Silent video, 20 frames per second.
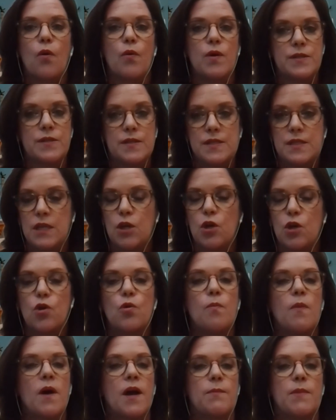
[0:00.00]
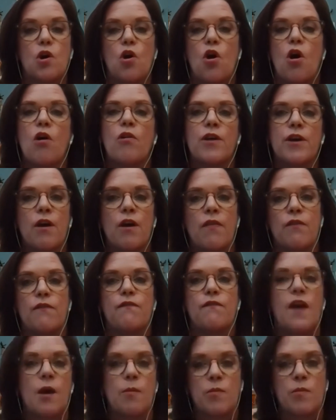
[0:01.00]
and see who might be calling on the
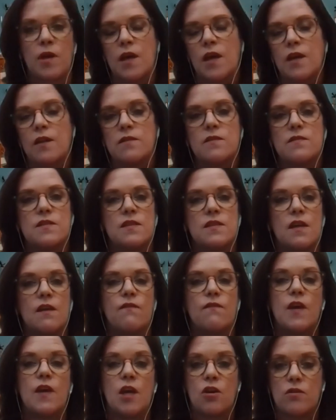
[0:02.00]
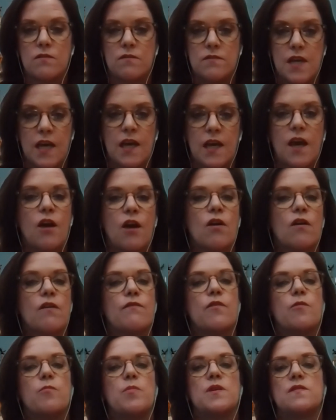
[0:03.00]
family and see if he could take care of
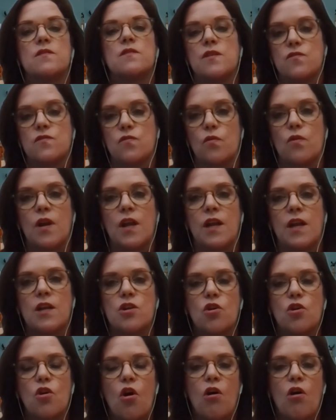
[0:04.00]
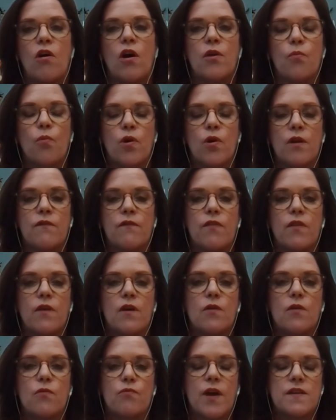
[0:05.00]
the business or needed to call on one of
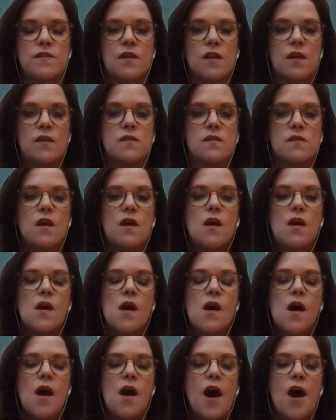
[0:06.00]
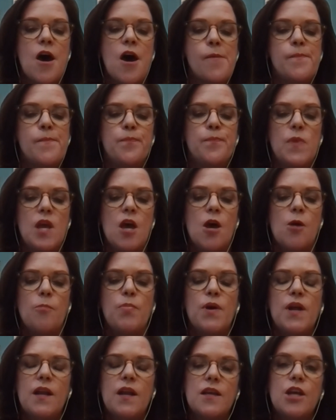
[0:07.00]
the residents.
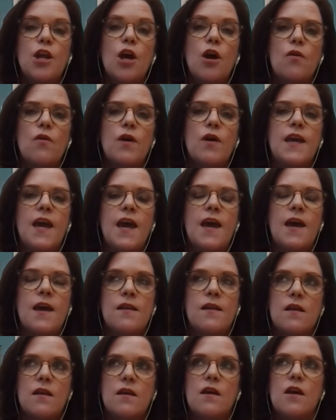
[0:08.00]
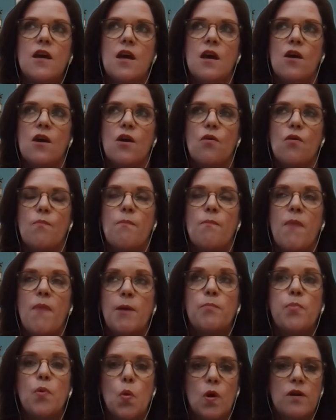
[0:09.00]
But, you know, again, my
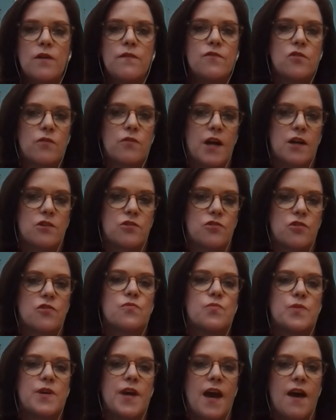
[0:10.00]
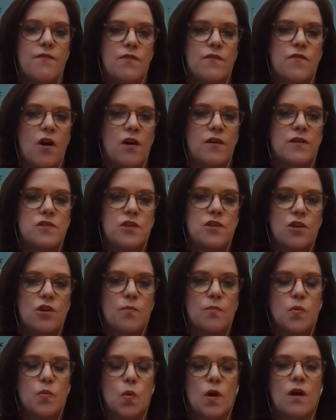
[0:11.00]
board of directors, we have a volunteer
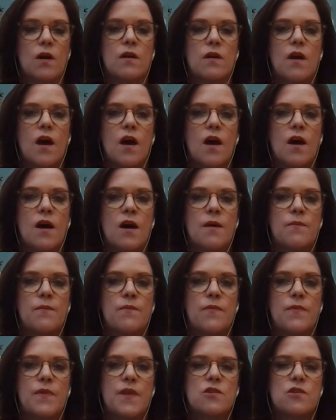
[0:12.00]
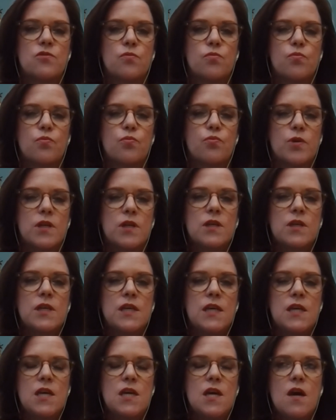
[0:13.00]
board that is
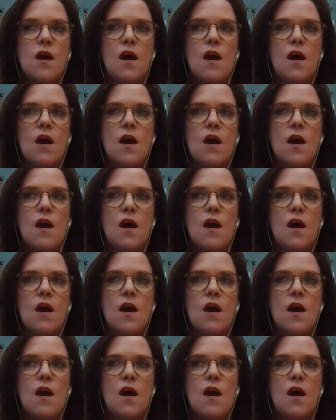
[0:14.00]
really